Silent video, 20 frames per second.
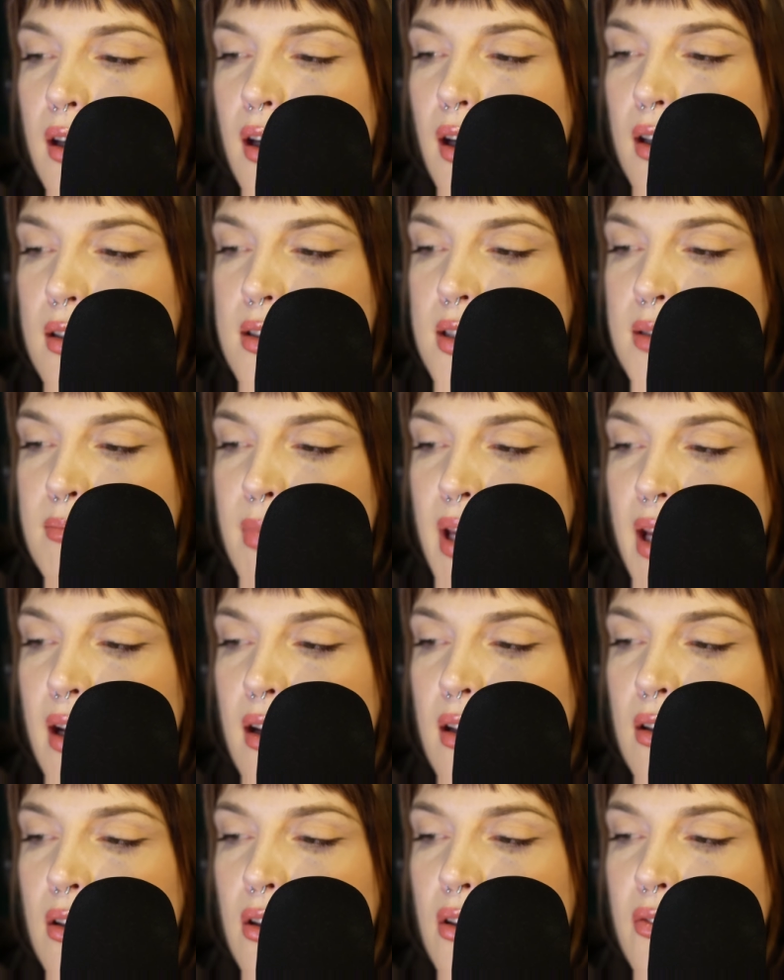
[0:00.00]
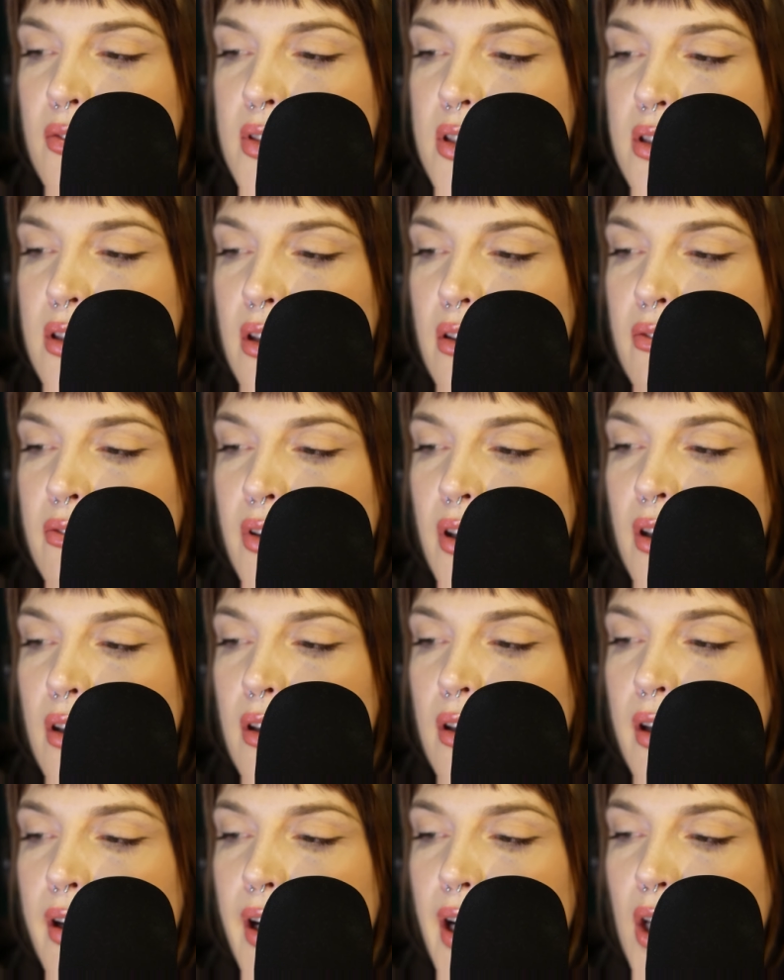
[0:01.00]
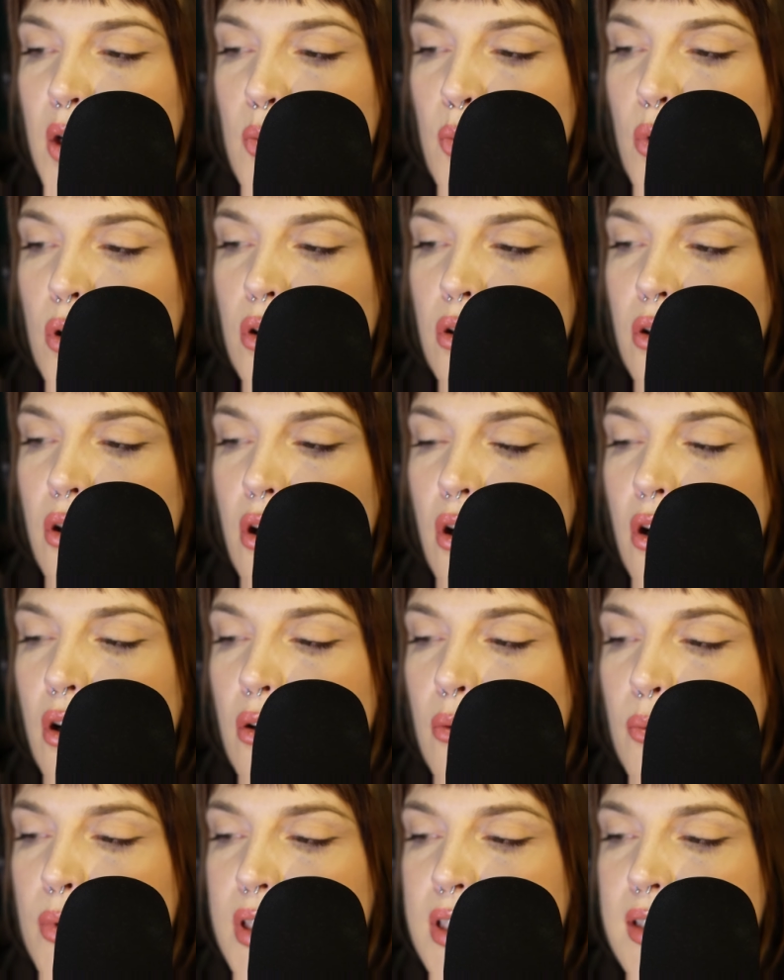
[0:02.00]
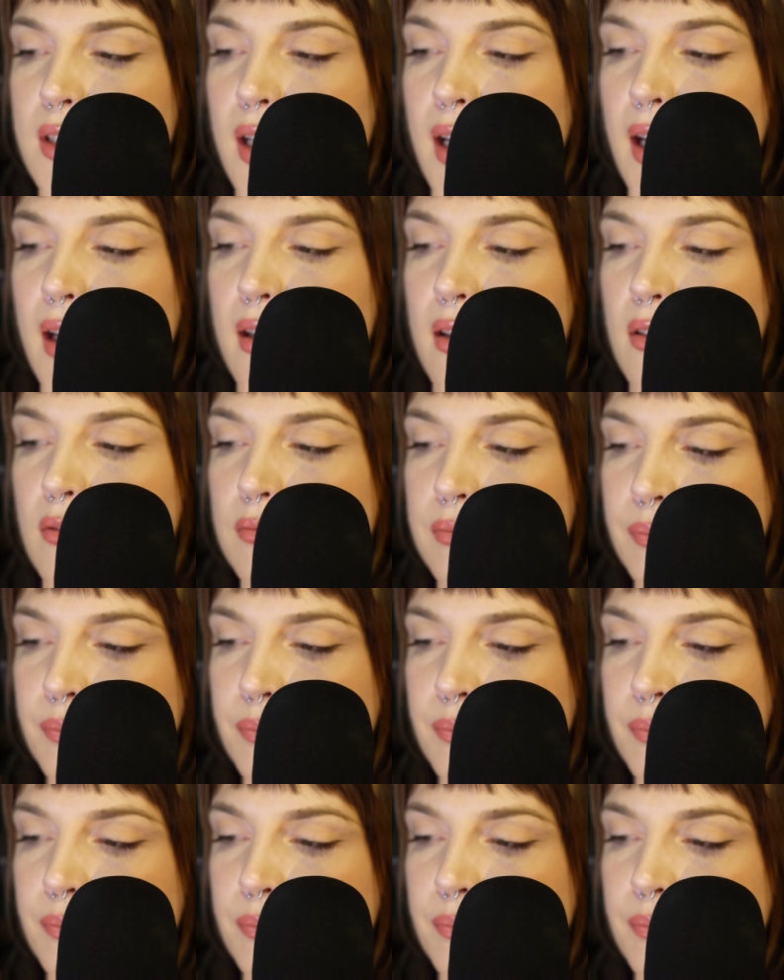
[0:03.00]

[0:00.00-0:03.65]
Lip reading: A smell of sulphur and woolcot was dead.